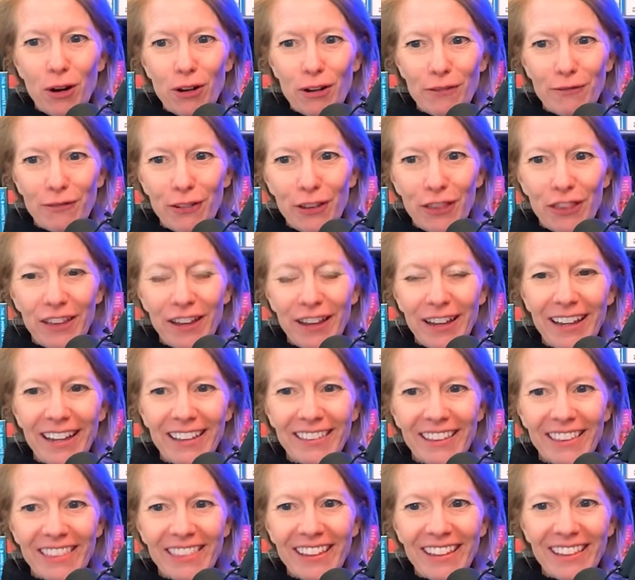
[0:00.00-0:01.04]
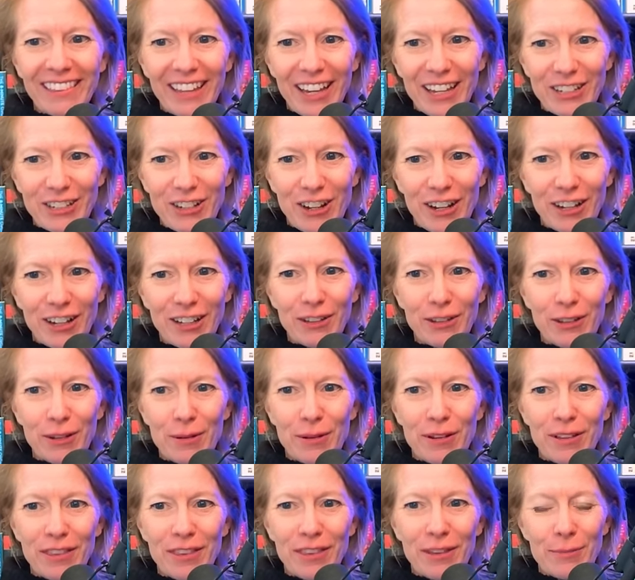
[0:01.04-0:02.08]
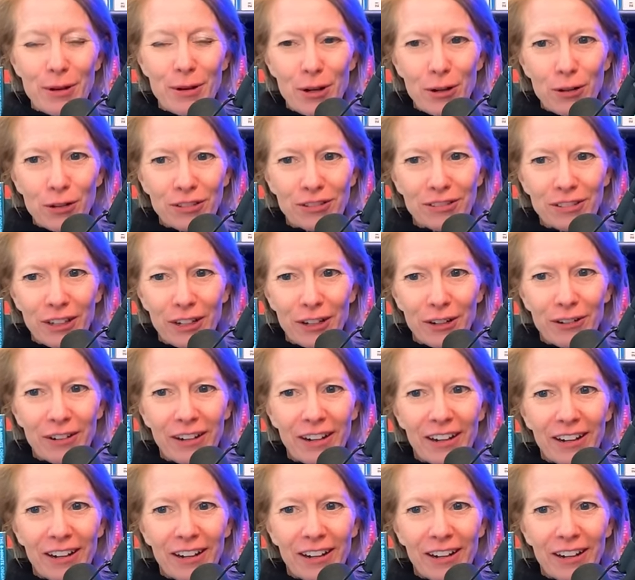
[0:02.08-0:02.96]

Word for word: wonderful thing and the thing that taught you the most. So